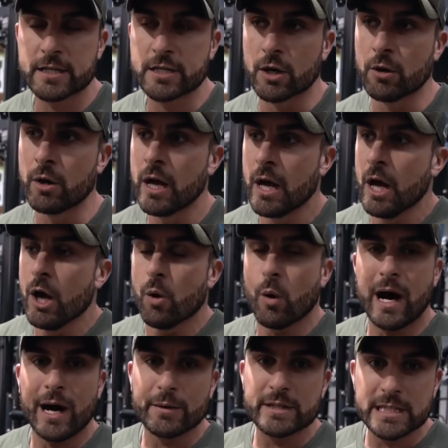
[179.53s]
So
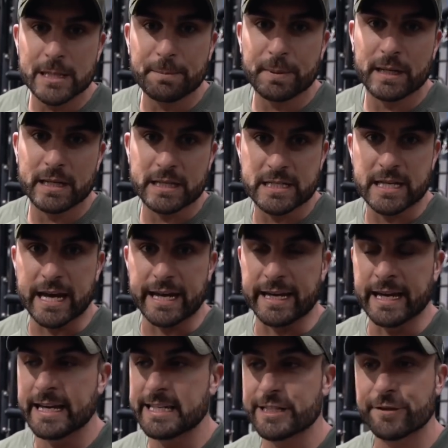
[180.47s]
what I would typically say
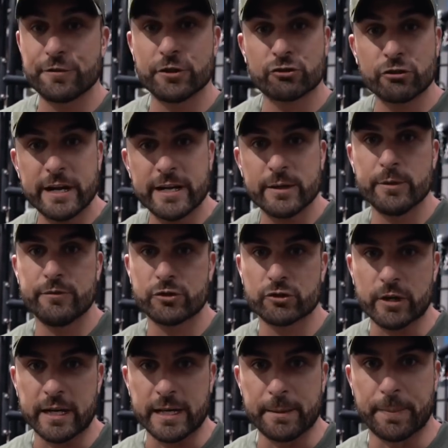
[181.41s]
is, if you're training with a
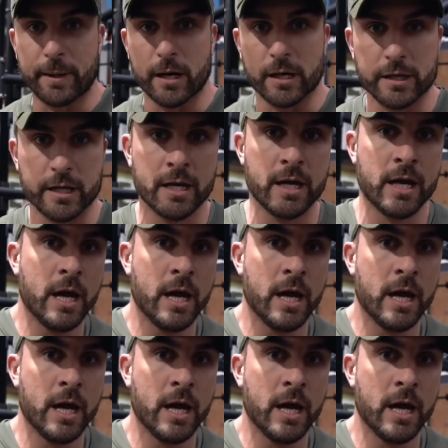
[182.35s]
training partner,